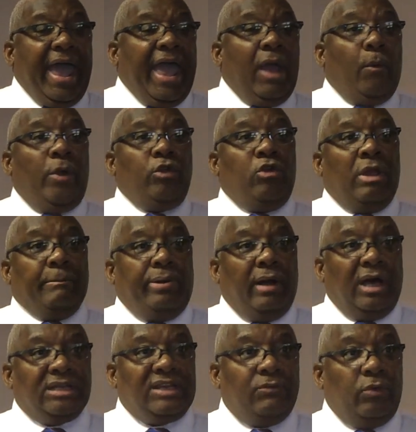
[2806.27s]
And when you're
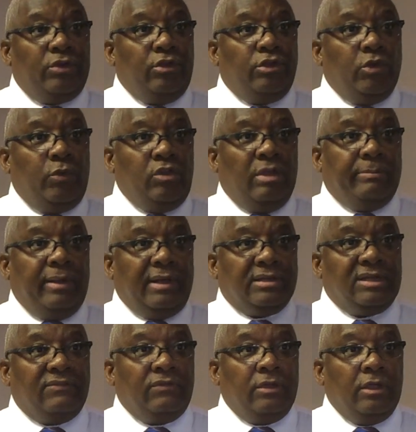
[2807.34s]
impulsive, what do you do when you're
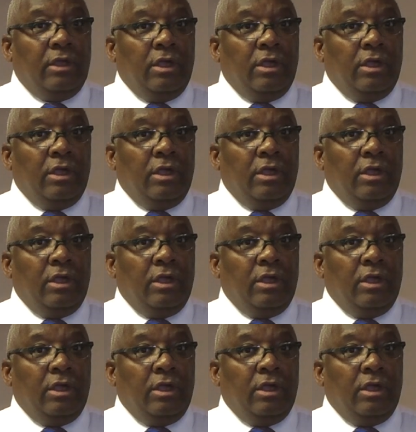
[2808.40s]
impulsive?